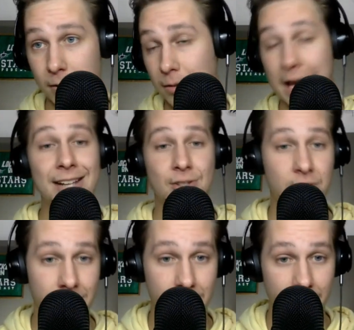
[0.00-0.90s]
last
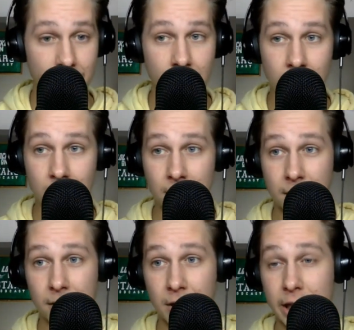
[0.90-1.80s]
season.
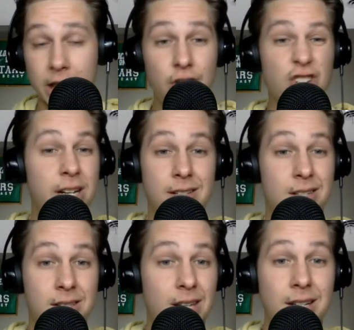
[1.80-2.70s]
And he just had
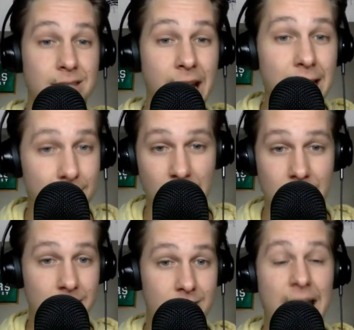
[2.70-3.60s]
6 games at
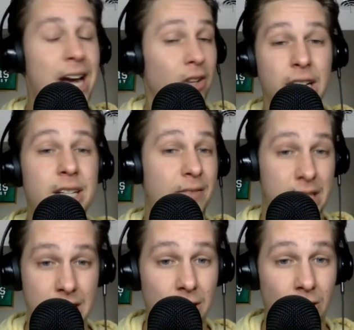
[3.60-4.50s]
the tail end of the
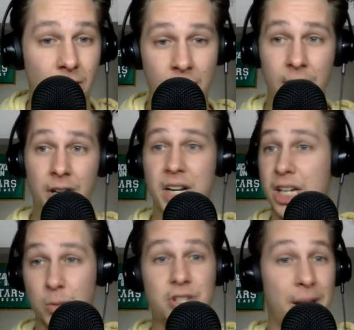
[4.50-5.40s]
year. And he
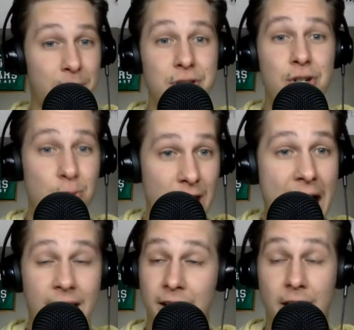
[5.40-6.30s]
was able to do
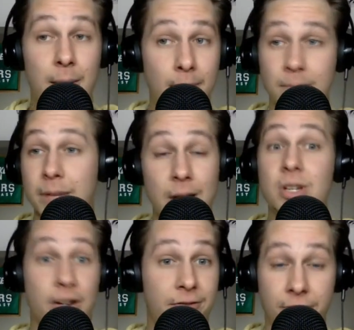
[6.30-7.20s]
that. Now he's
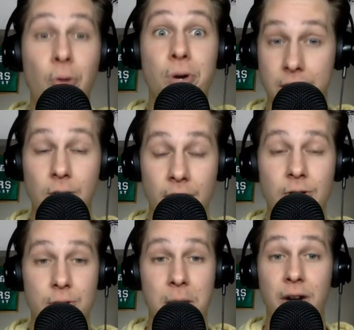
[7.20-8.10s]
got a full year under
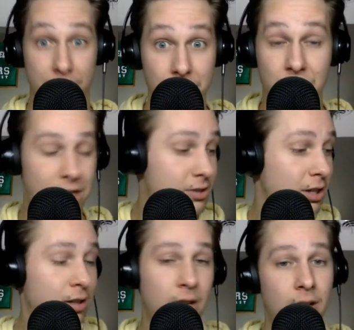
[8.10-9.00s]
his belt, a full
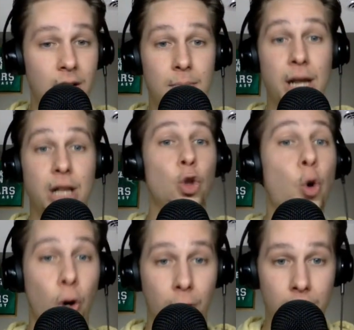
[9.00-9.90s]
season. My
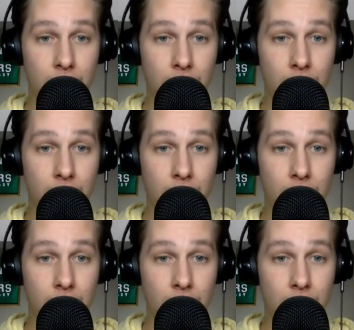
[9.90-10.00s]
Lord,